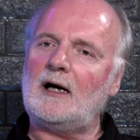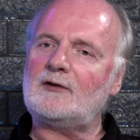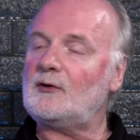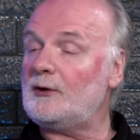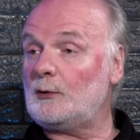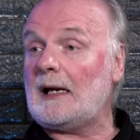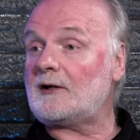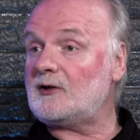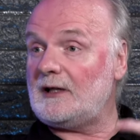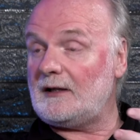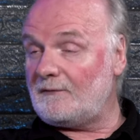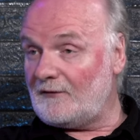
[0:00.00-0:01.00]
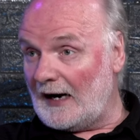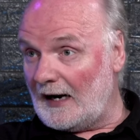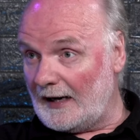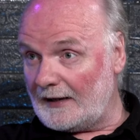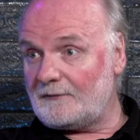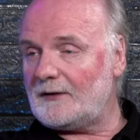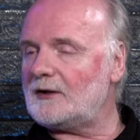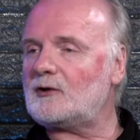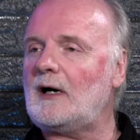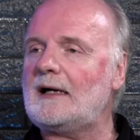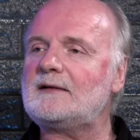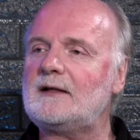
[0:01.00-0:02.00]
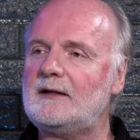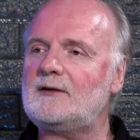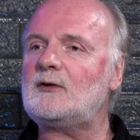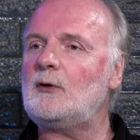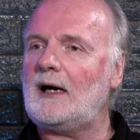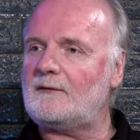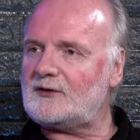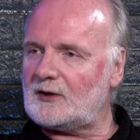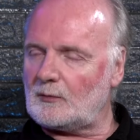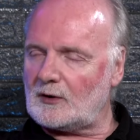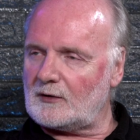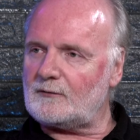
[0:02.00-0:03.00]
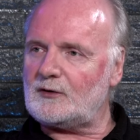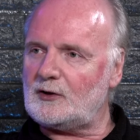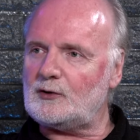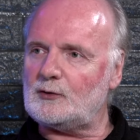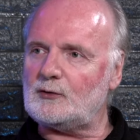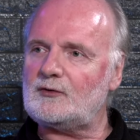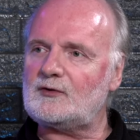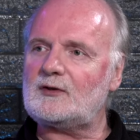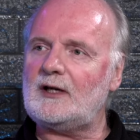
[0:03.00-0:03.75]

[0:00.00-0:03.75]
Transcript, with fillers: So you actually need 5 in the Tri-Cities who have similar views